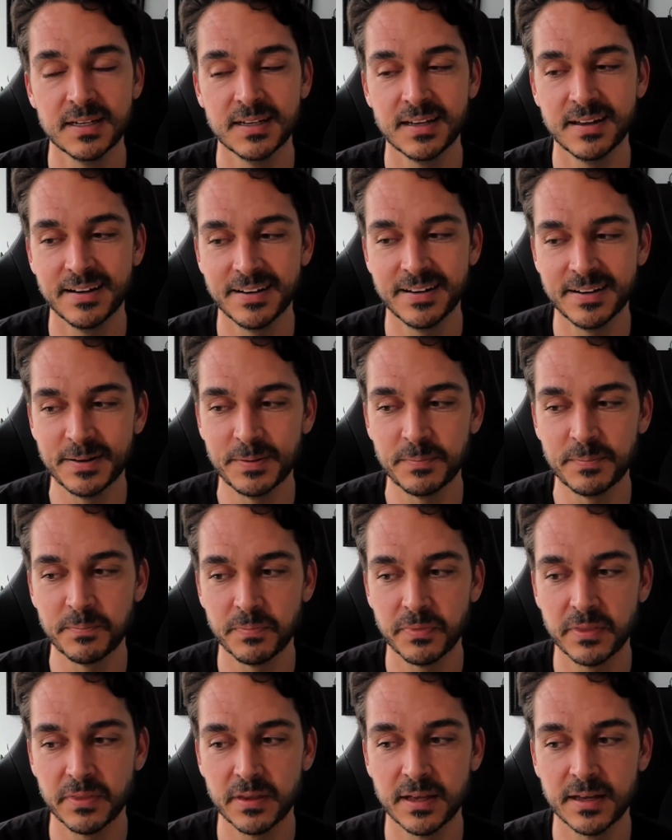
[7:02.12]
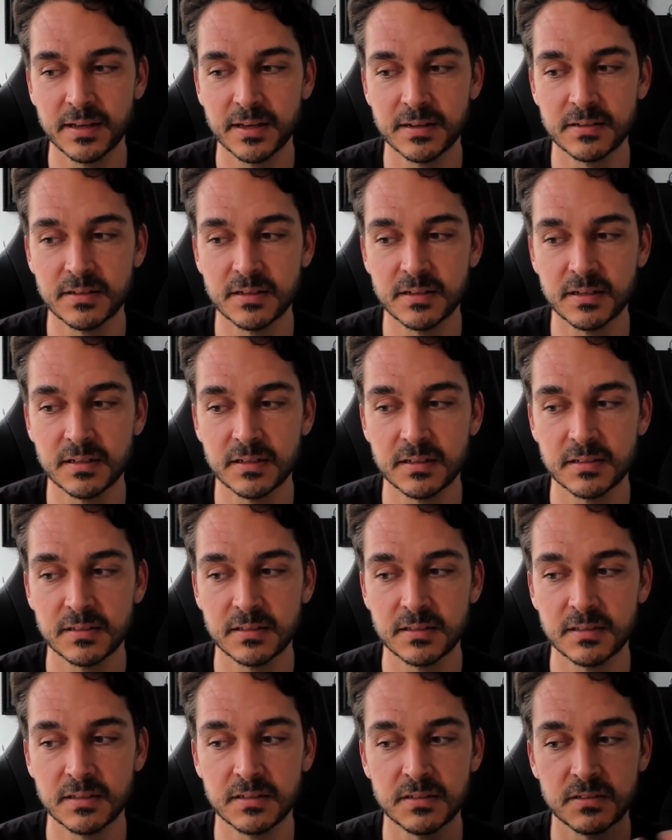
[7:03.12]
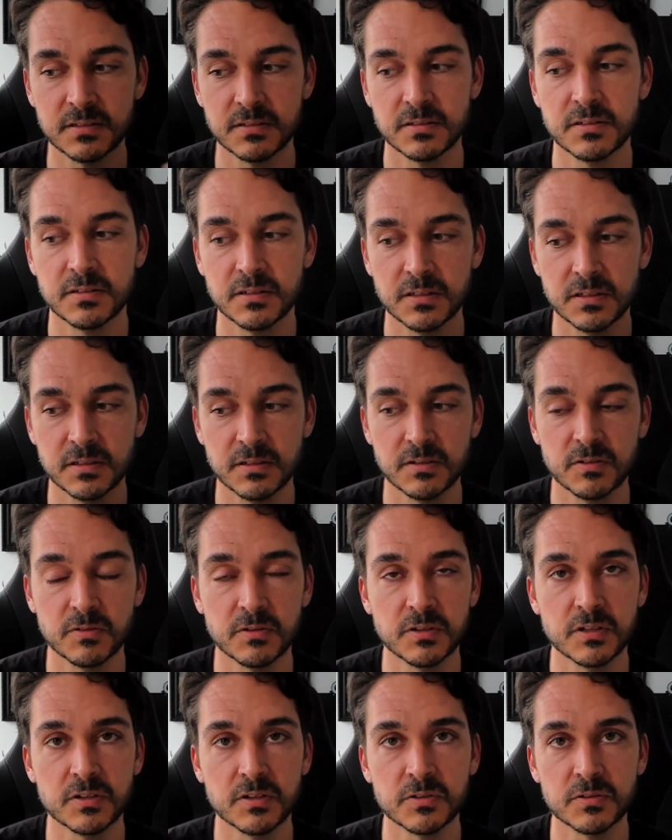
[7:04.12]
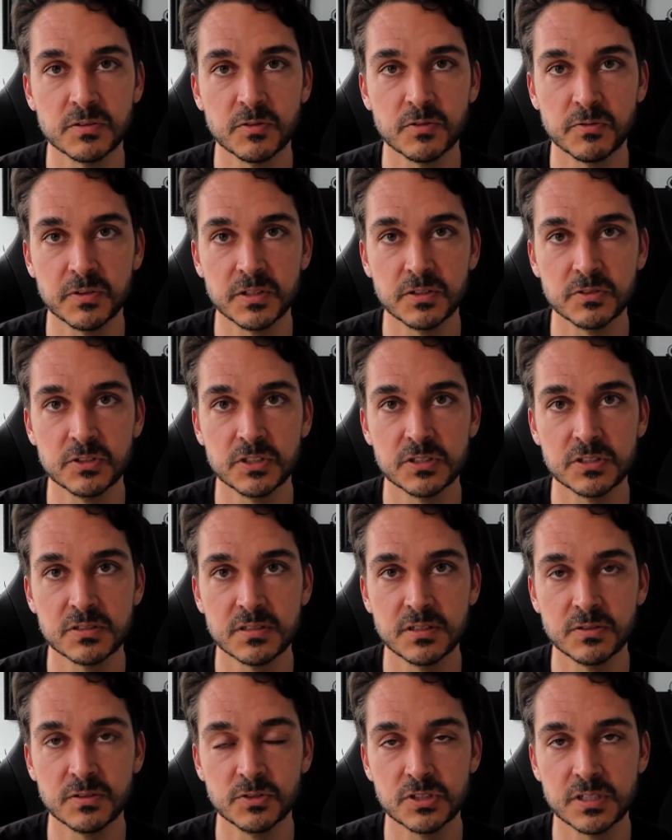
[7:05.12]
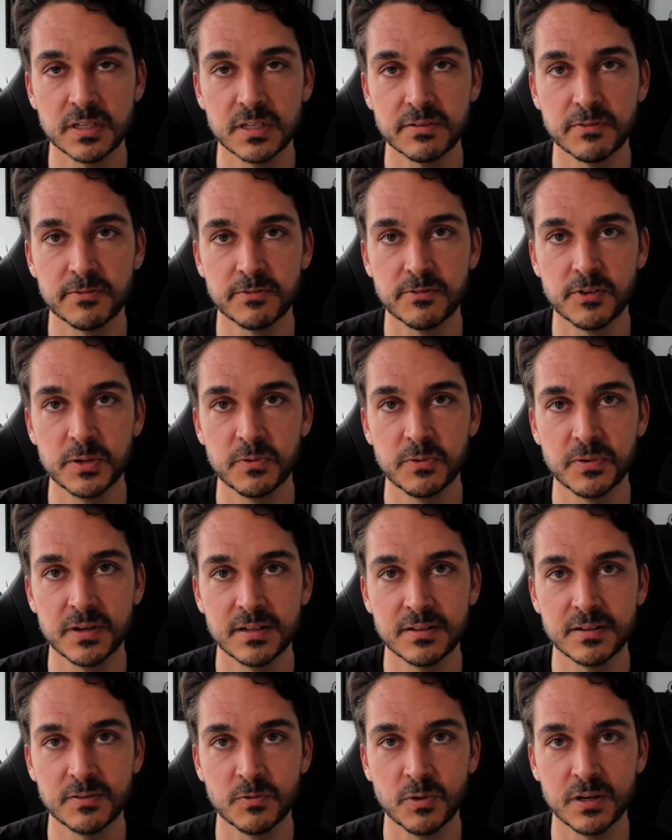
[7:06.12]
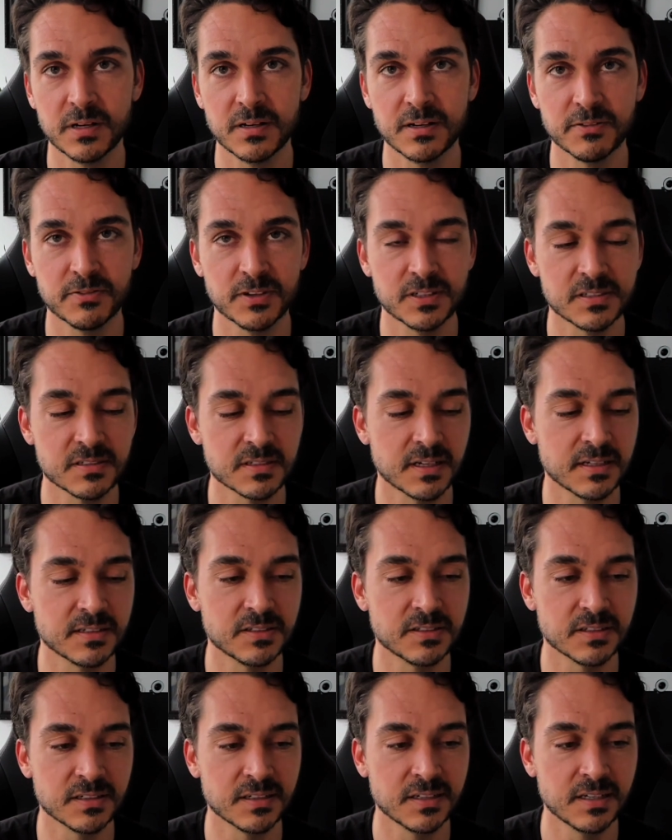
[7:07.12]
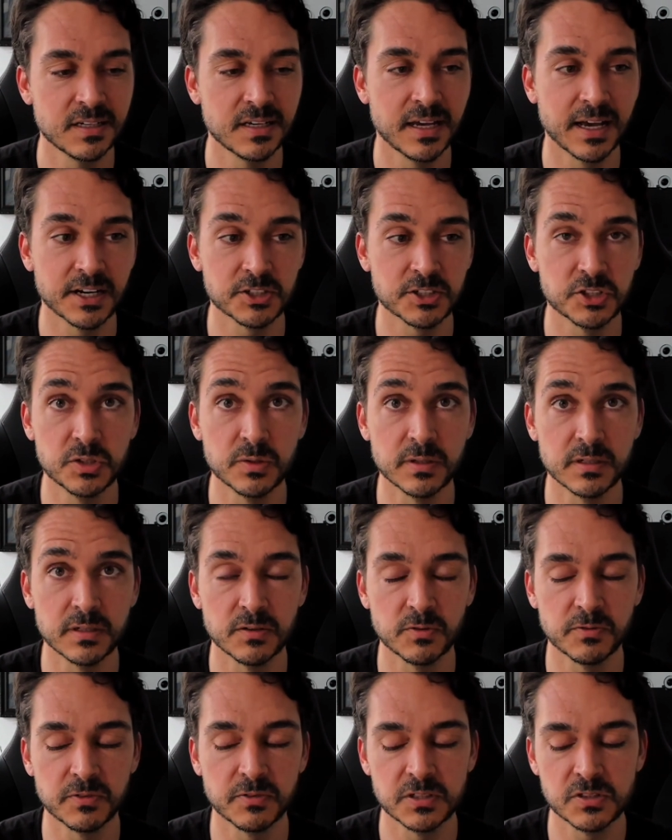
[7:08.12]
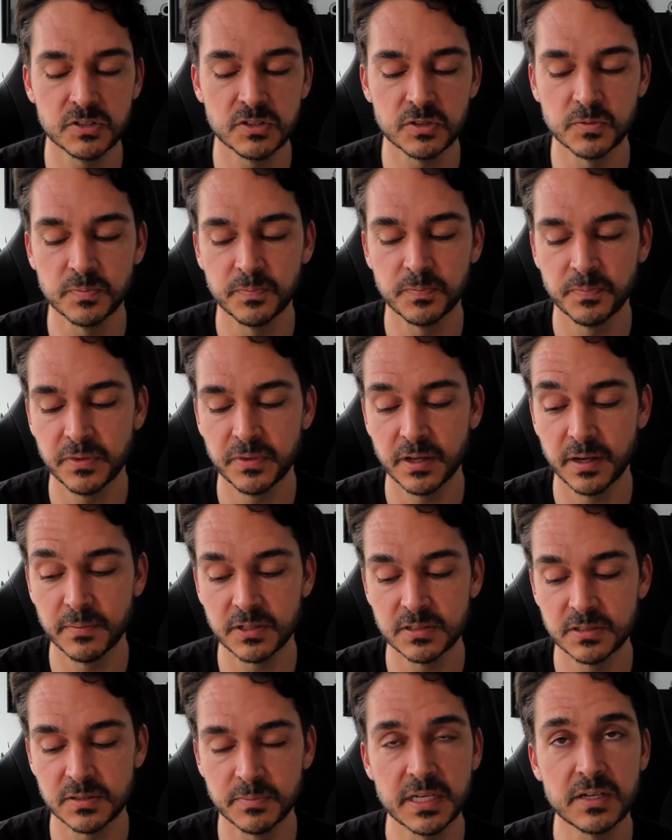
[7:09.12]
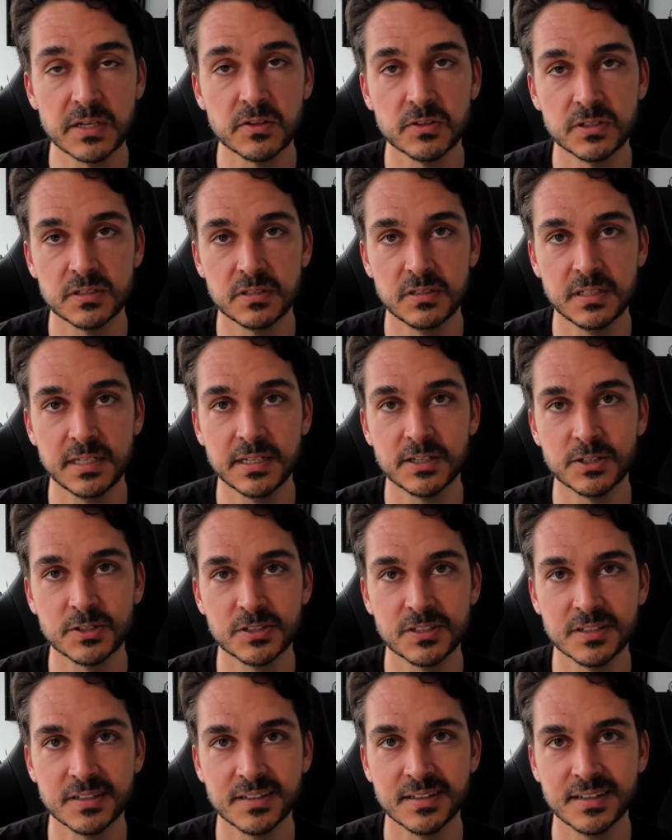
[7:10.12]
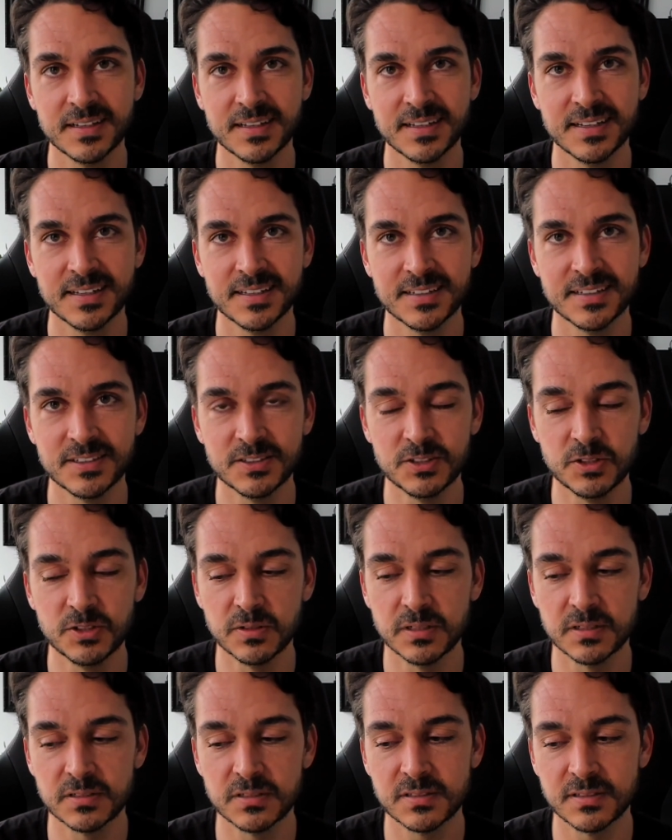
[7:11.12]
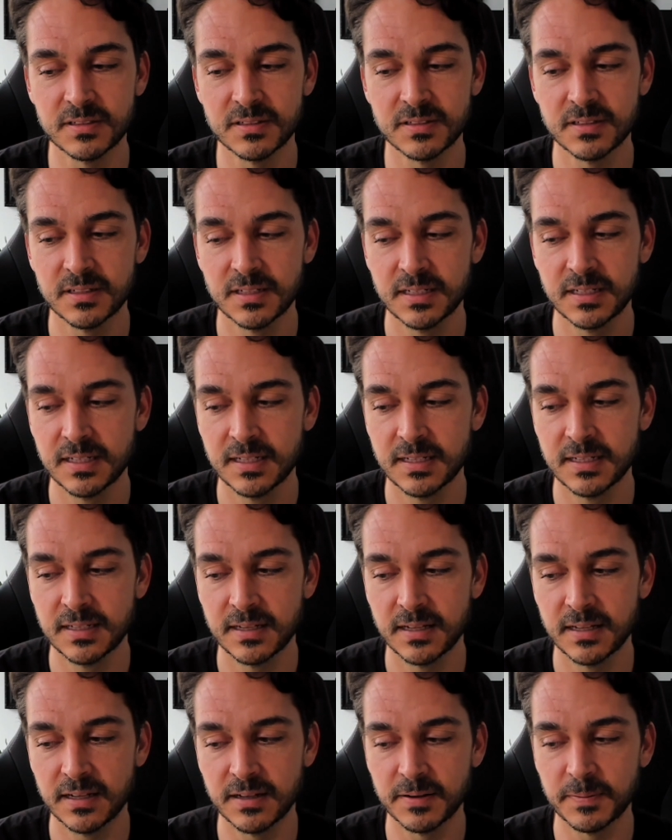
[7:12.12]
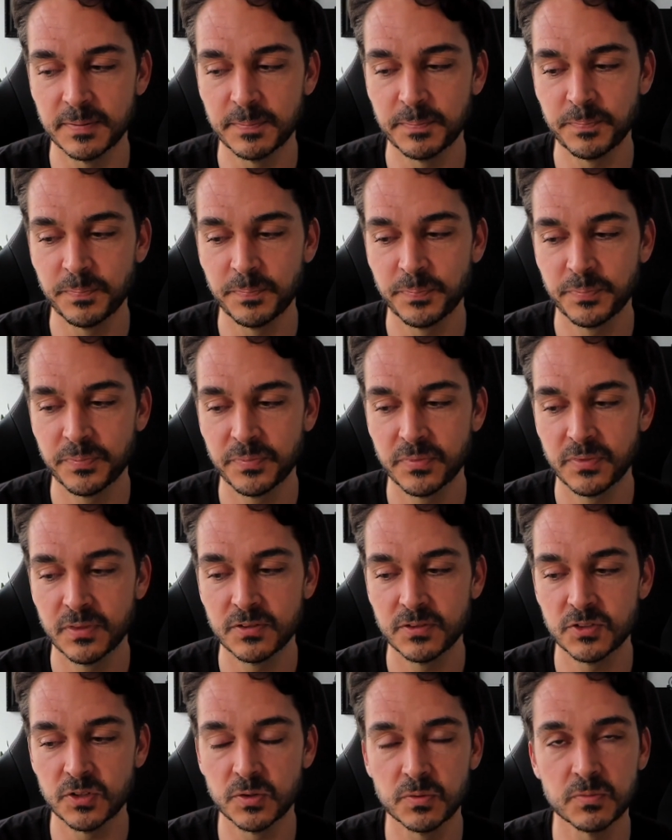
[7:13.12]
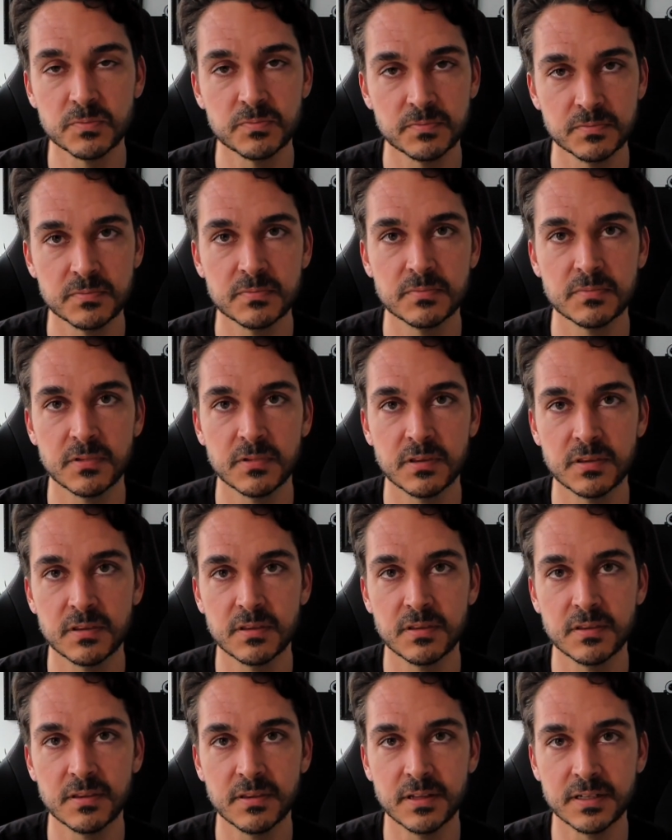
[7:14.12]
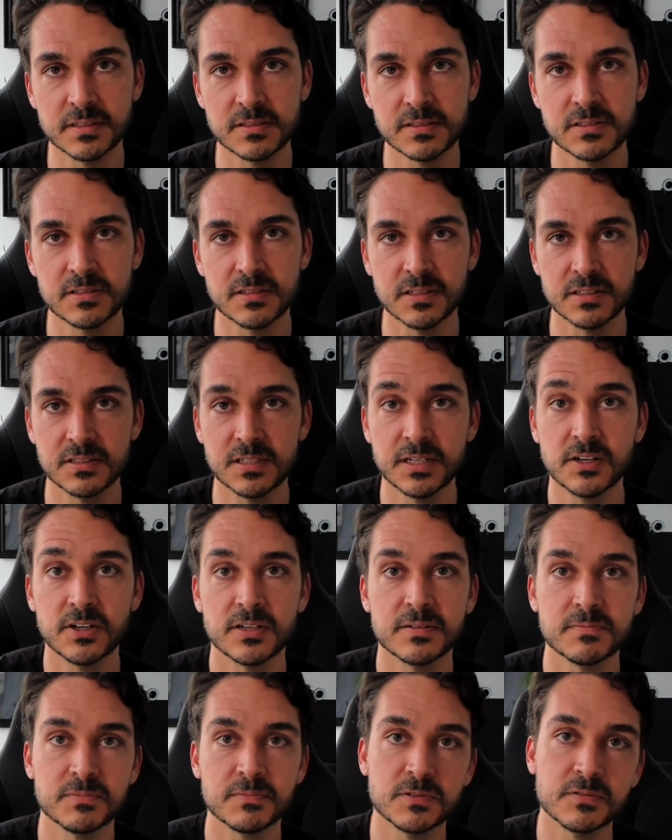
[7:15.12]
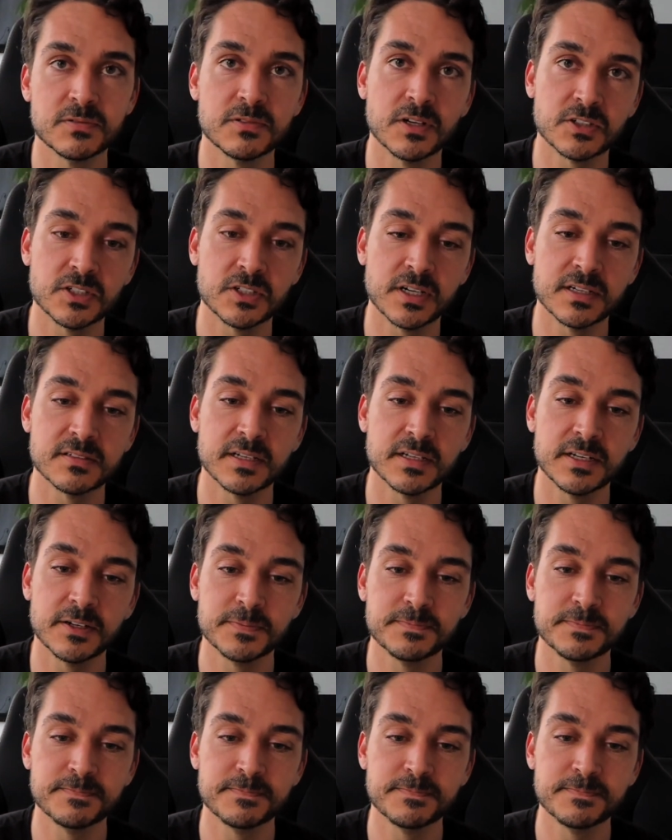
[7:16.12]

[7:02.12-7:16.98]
and then hopefully you'll just get it for free when and if I decide to actually do it. Hopefully soon, because I'm eager to do this, and so let's hear it. Talk to you guys later.